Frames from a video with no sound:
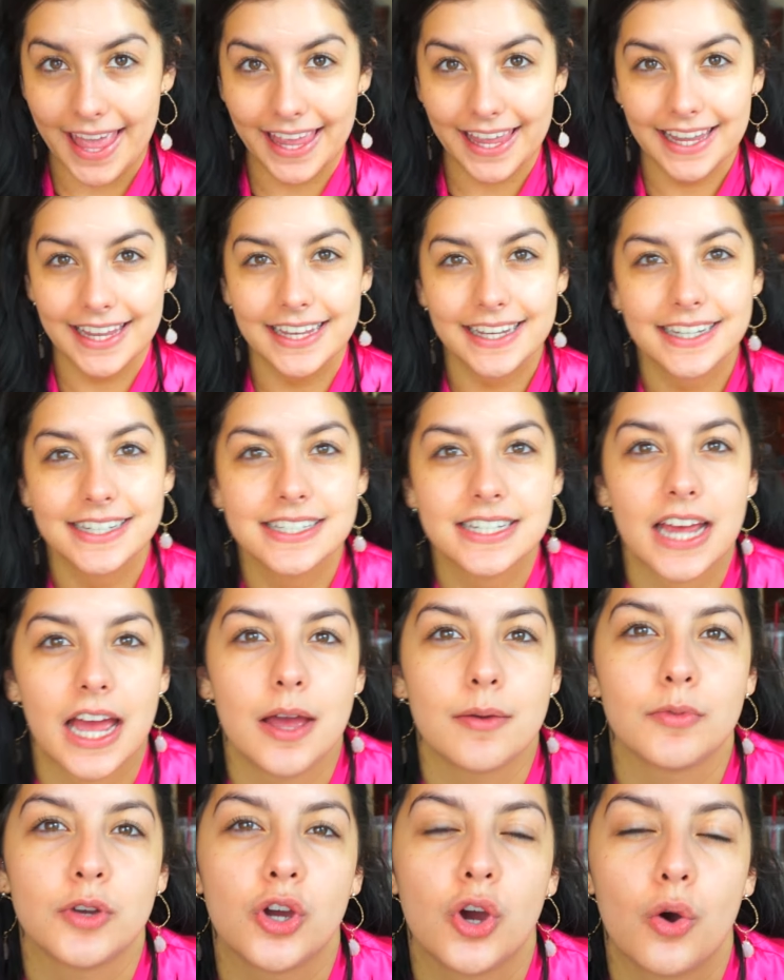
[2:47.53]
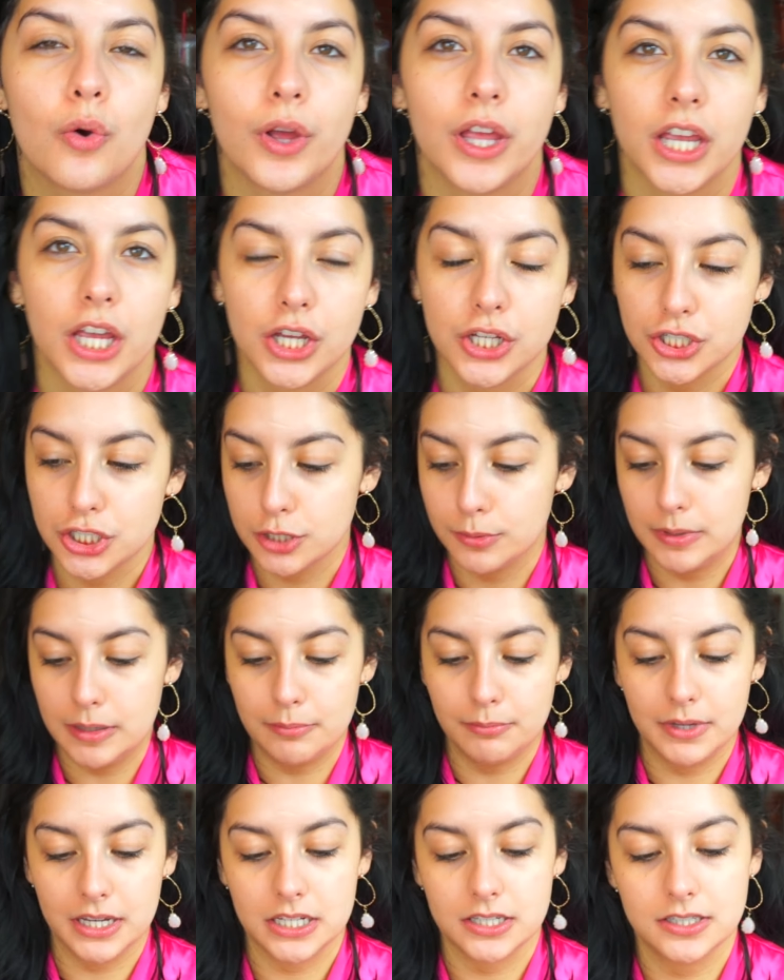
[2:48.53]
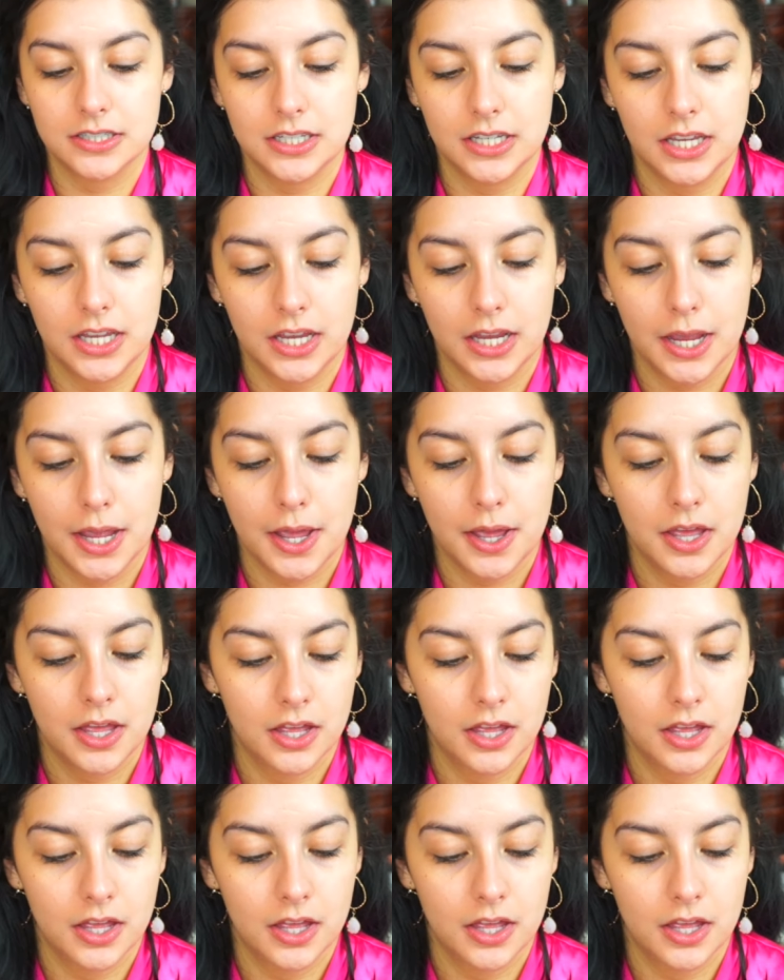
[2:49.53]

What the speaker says: and I'm going to be mixing